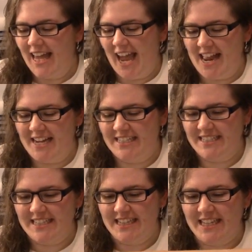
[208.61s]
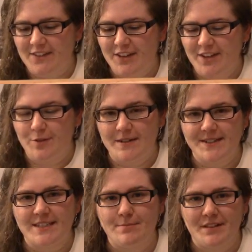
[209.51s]
And I just leave it on
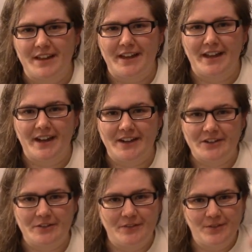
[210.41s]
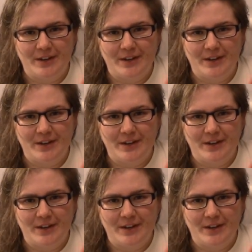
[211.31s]
display, kind of,